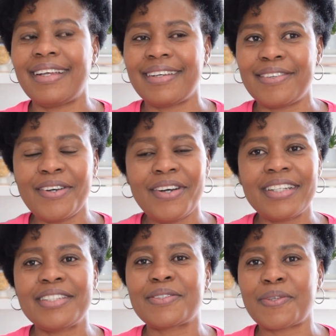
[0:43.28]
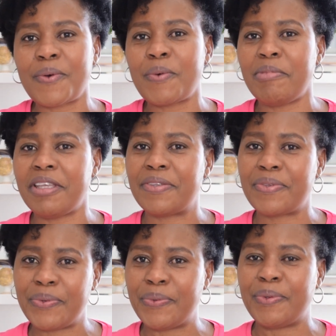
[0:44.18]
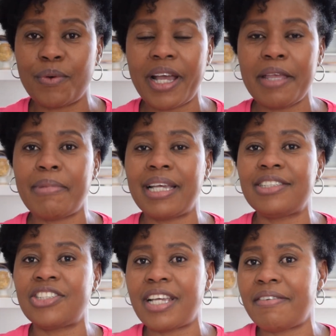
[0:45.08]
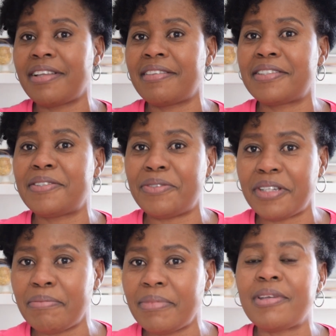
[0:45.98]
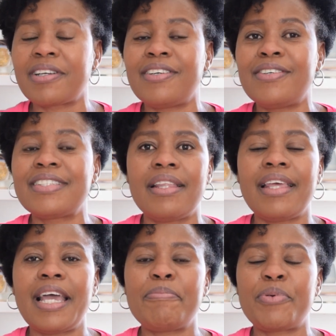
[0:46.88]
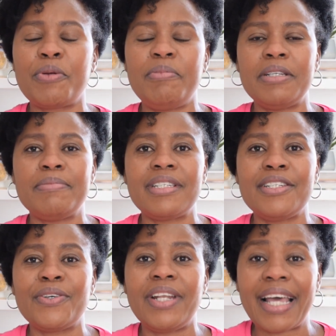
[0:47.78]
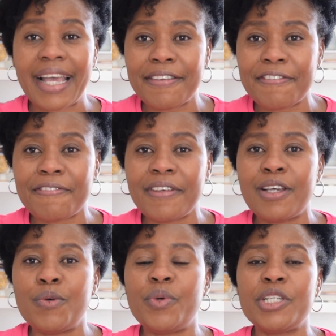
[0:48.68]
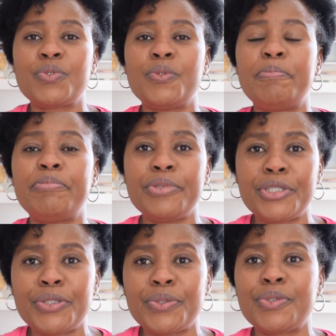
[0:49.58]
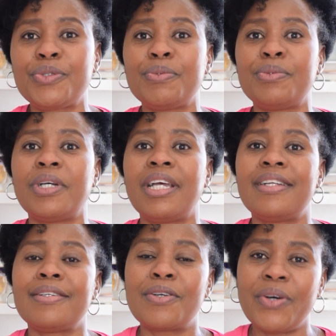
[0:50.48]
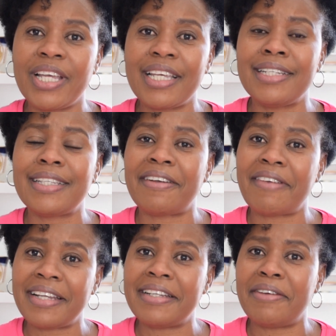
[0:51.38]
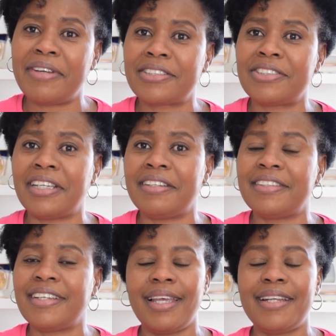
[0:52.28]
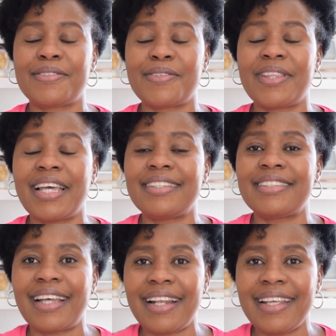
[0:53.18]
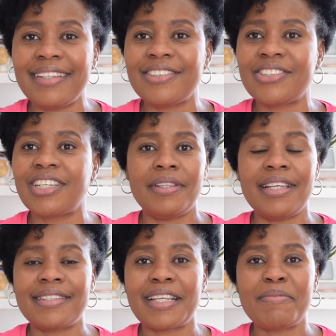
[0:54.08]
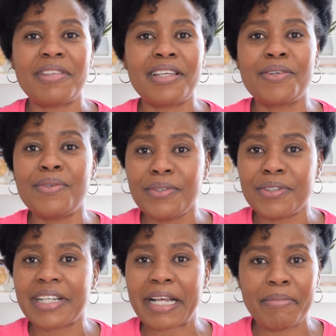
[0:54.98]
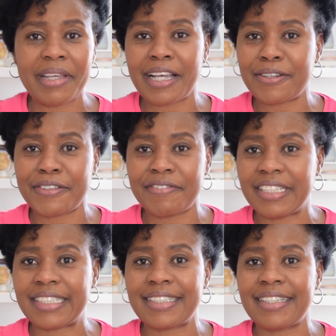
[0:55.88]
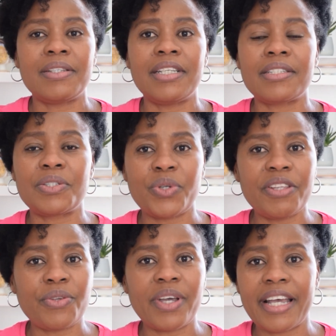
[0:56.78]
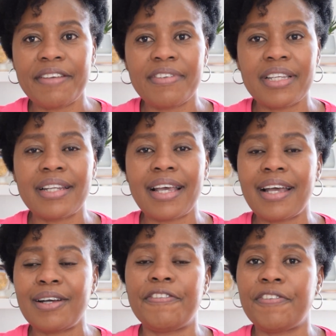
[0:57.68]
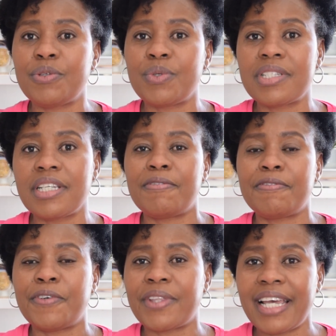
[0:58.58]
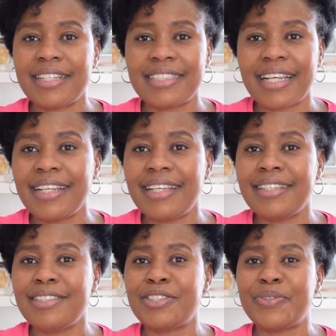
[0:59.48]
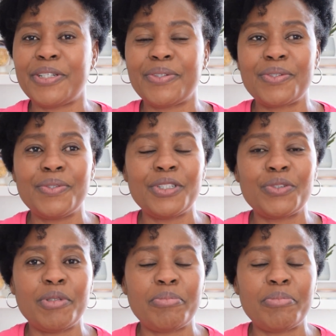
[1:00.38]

God saw me through. Why am I sharing this dream? Because there are problems in your life which will push you to going in the right direction. And so that challenge, there's something good coming out of it. The strength you are having now, if it wasn't for that challenge, you were not going to be